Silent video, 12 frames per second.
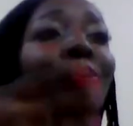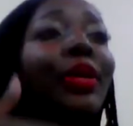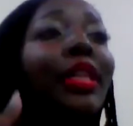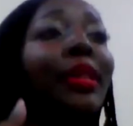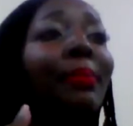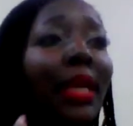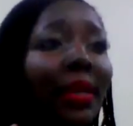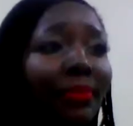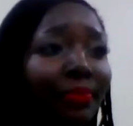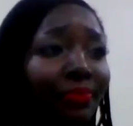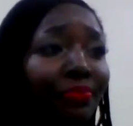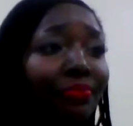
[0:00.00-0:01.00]
with me.
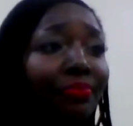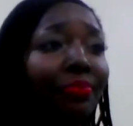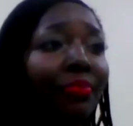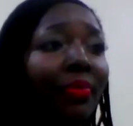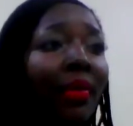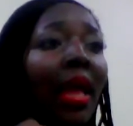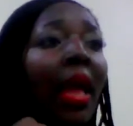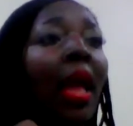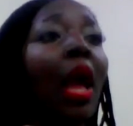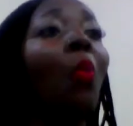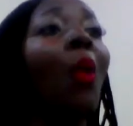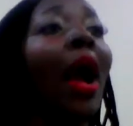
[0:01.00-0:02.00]

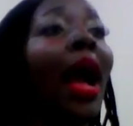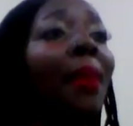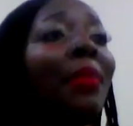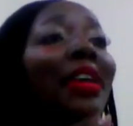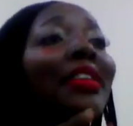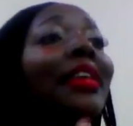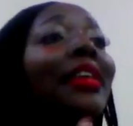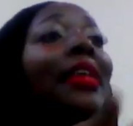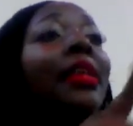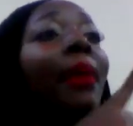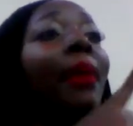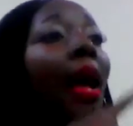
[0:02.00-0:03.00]
Why? Because they said
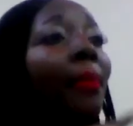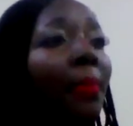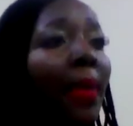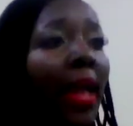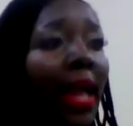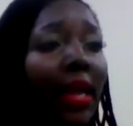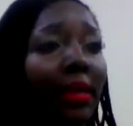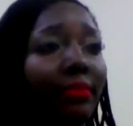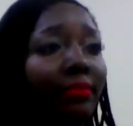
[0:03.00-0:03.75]
it behind my back.